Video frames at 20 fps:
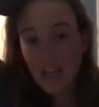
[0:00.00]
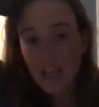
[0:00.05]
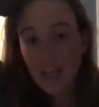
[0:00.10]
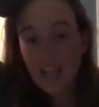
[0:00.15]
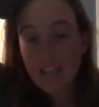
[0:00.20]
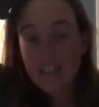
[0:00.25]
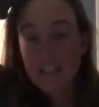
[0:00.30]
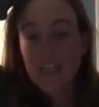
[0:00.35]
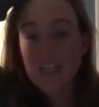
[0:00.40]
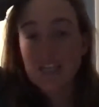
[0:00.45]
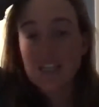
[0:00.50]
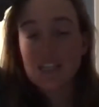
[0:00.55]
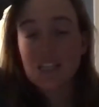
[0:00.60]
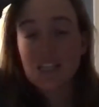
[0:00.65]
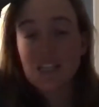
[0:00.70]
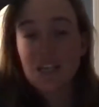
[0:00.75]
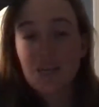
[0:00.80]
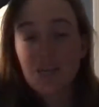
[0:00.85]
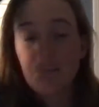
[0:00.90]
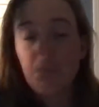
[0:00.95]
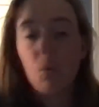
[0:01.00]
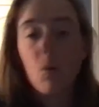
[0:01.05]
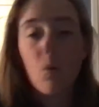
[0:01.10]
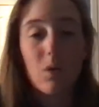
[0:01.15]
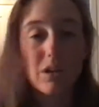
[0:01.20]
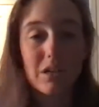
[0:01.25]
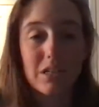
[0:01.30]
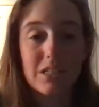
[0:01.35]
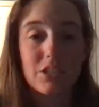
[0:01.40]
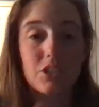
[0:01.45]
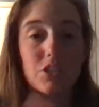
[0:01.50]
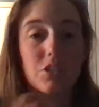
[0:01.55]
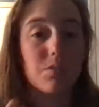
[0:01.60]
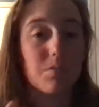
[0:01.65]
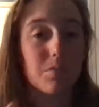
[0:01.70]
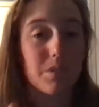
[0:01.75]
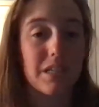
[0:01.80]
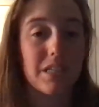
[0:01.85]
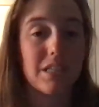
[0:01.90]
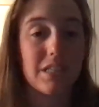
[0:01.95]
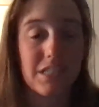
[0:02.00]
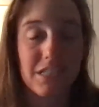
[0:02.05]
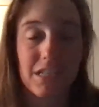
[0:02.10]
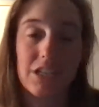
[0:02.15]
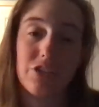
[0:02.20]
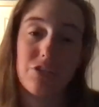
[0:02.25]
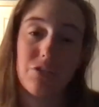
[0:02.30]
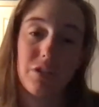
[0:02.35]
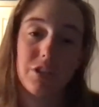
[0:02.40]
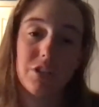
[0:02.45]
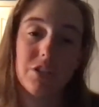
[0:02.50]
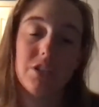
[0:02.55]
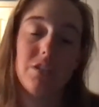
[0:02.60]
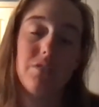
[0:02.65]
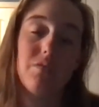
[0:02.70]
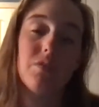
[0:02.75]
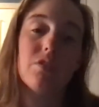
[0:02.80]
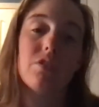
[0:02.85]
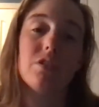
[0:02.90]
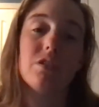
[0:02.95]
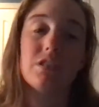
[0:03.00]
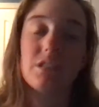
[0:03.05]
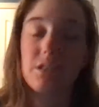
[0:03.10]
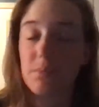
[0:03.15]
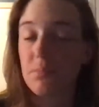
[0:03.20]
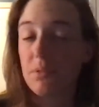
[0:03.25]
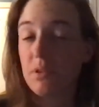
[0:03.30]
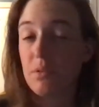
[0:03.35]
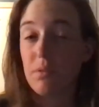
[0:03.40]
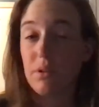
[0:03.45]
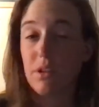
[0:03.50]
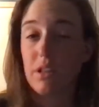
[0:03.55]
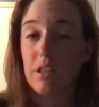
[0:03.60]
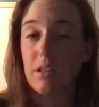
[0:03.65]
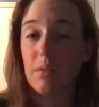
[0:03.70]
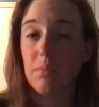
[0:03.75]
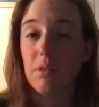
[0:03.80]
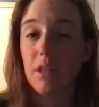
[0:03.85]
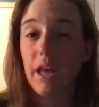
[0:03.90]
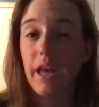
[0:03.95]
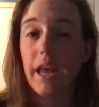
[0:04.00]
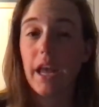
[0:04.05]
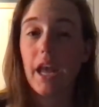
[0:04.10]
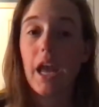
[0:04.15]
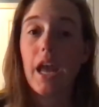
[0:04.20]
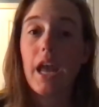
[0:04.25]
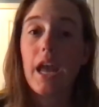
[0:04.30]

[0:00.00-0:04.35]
is it important to read the stage directions if you're just simply reading the play?